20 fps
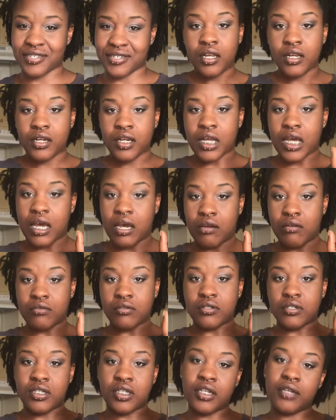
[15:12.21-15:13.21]
Now,
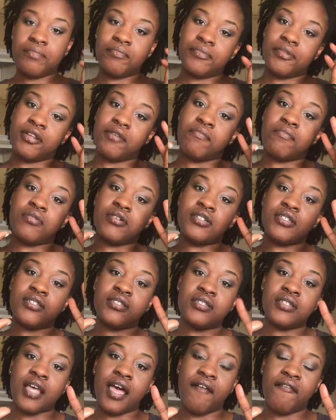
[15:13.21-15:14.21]
tip number
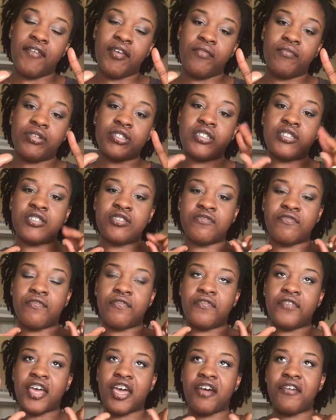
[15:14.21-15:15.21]
7, which is
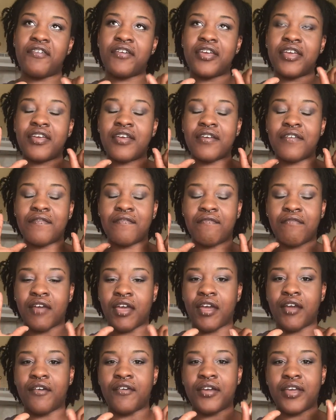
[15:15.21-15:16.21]
very,
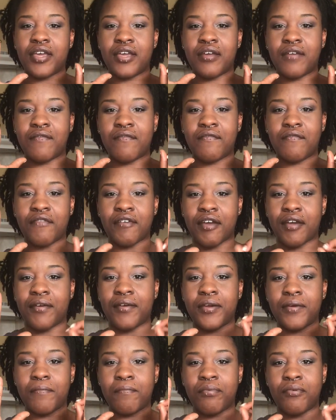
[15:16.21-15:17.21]
very,
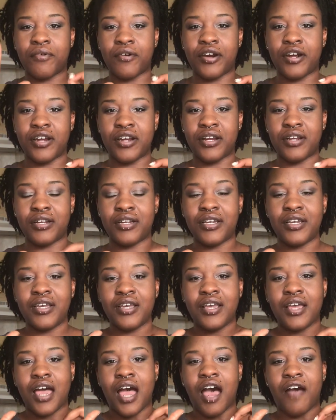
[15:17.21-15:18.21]
very important.
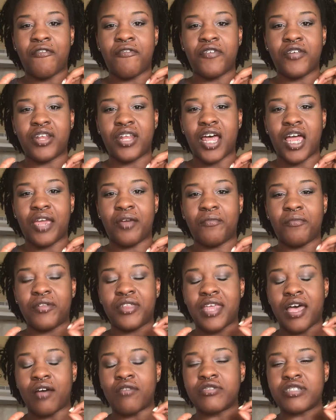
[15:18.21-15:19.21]
I feel like
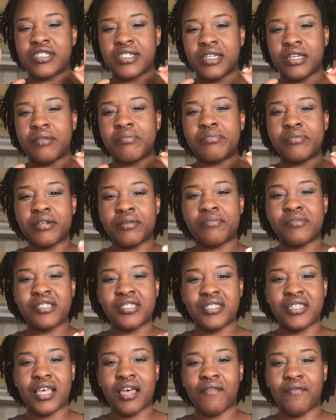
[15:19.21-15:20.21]
without tip number
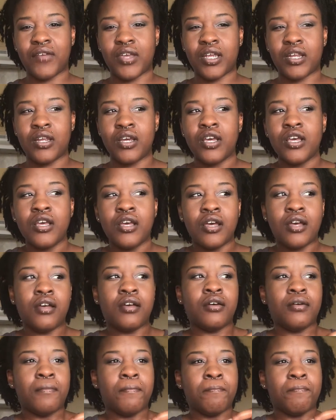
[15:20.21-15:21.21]
7,
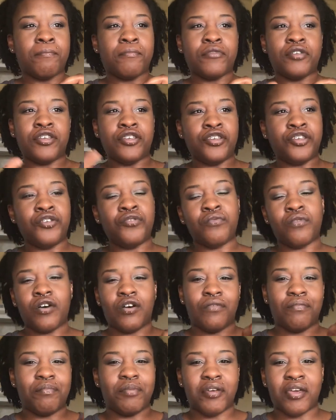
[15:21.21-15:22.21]
you
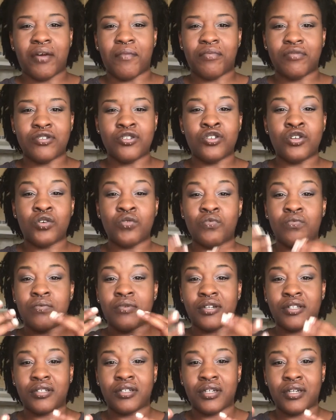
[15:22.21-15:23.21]
won't be able to
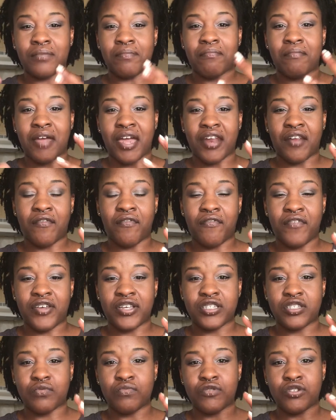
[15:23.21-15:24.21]
really
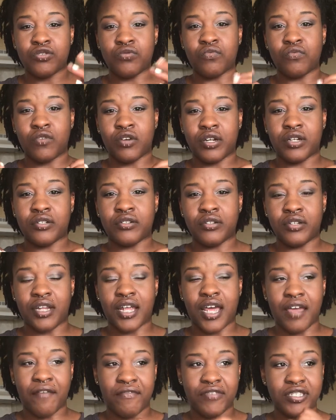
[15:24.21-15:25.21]
manifest what you want in your life.